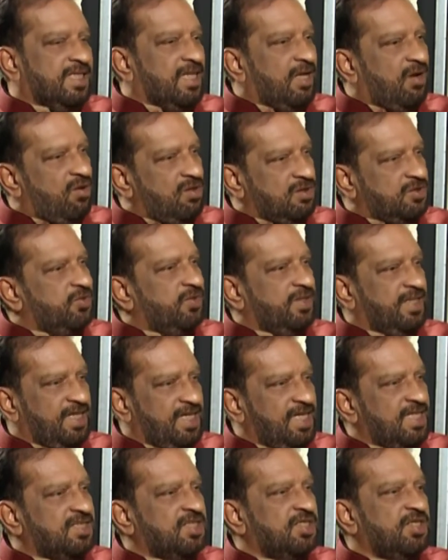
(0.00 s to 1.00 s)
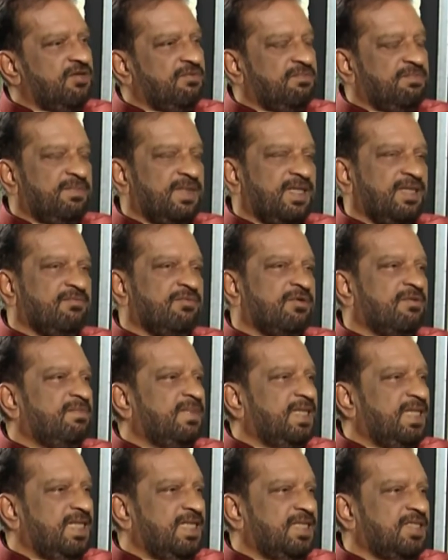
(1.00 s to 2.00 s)
also a relation of mine from
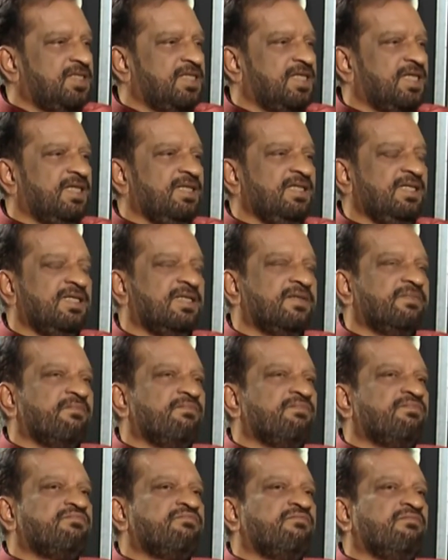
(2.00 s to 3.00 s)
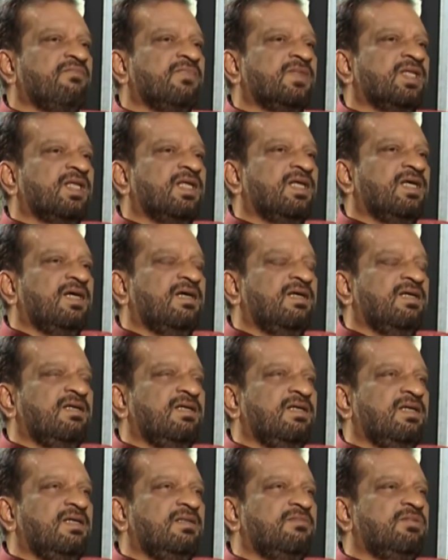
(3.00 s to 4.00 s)
Malaysia.
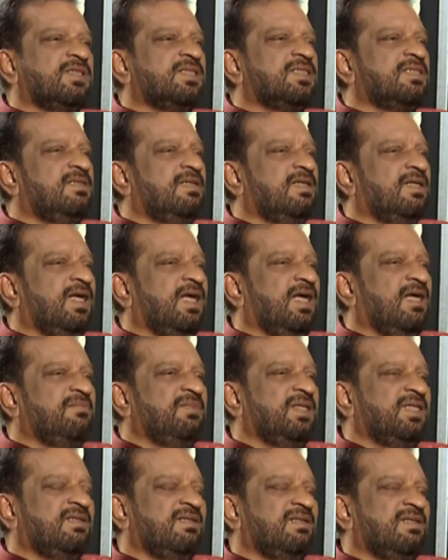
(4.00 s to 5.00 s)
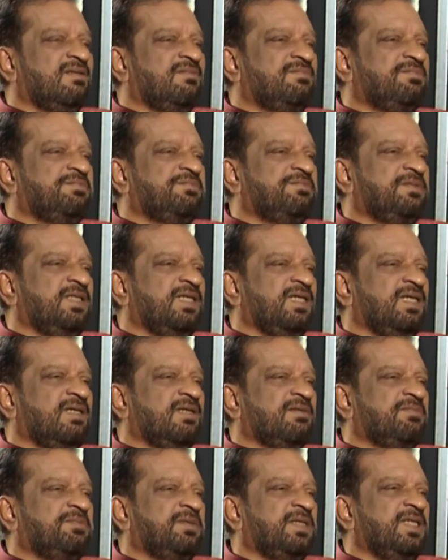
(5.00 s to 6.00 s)
It was, the
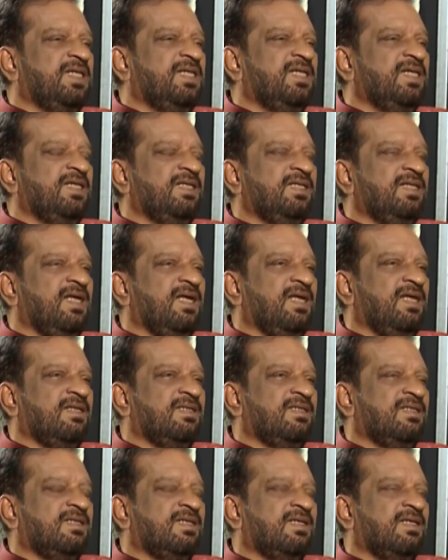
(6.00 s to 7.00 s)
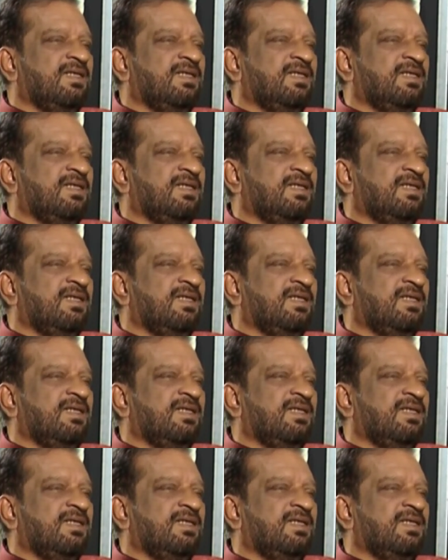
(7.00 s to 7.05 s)
feeling that